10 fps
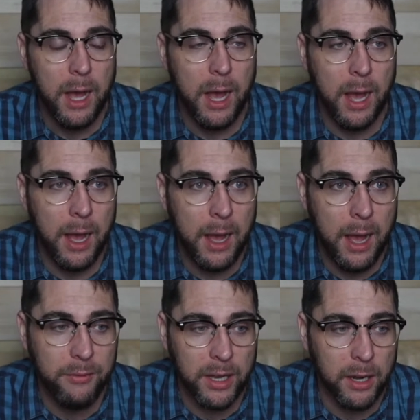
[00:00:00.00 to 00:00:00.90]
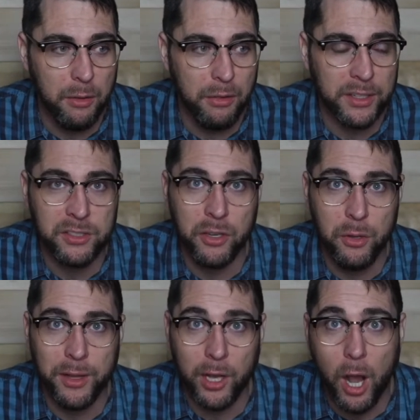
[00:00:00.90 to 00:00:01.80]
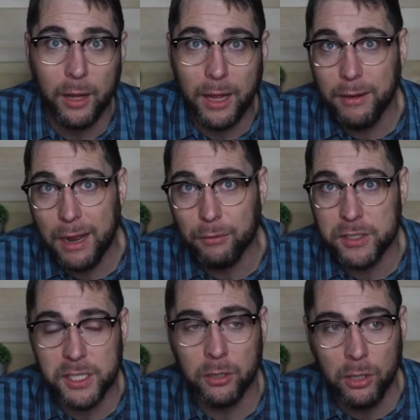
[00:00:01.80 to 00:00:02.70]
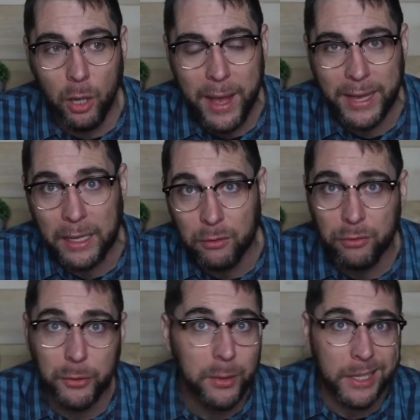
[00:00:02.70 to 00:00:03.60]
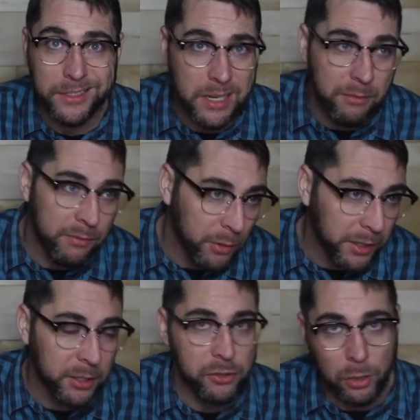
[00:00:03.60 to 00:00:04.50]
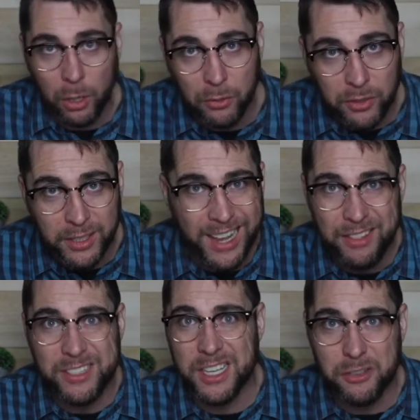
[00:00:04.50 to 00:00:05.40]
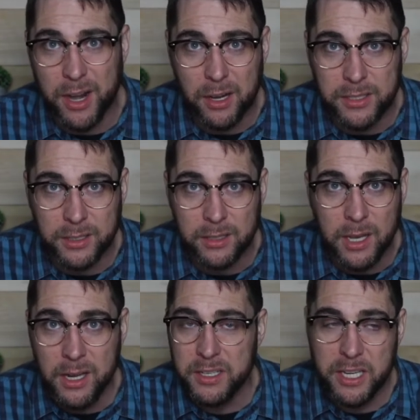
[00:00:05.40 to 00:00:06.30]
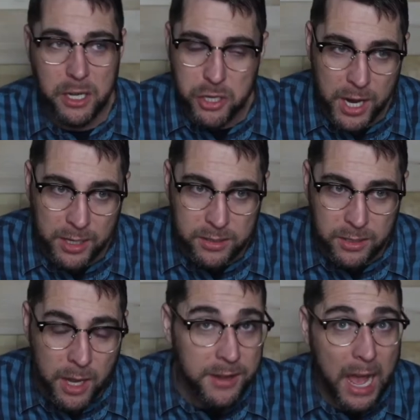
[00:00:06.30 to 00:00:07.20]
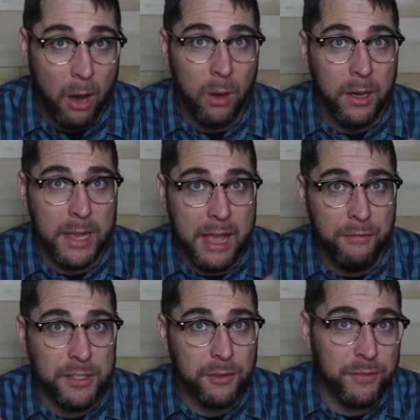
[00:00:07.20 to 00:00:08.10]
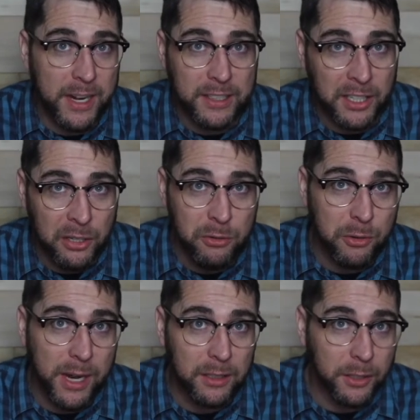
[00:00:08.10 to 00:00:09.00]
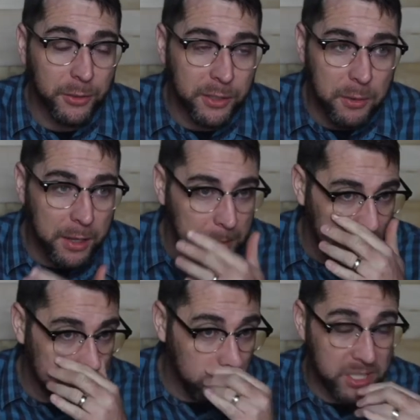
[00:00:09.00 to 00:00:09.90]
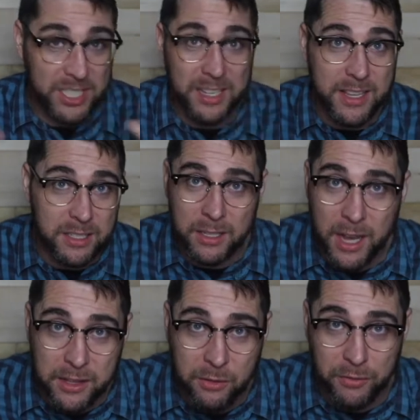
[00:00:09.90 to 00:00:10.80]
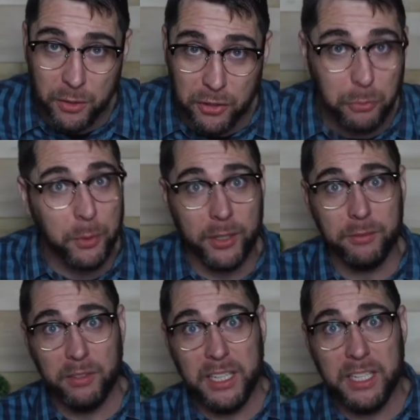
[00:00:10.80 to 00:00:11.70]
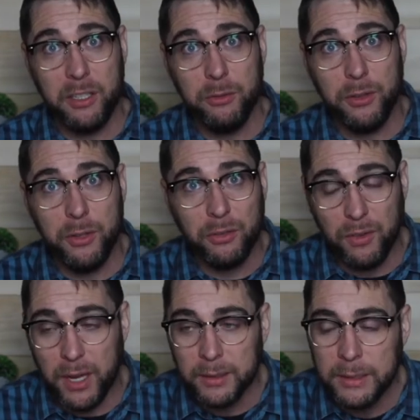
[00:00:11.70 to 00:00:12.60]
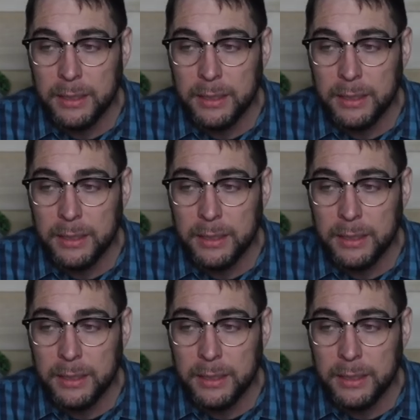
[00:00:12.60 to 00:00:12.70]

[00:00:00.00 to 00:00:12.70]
I've got other things to do than call out every single low-hanging fruit like Stephen Furtick and Joel Osteen. Yeah, these guys are heretics. T.D. Jakes. Now, if it's affecting you directly or indirectly and you see this and you feel the Spirit leading you to this, fine.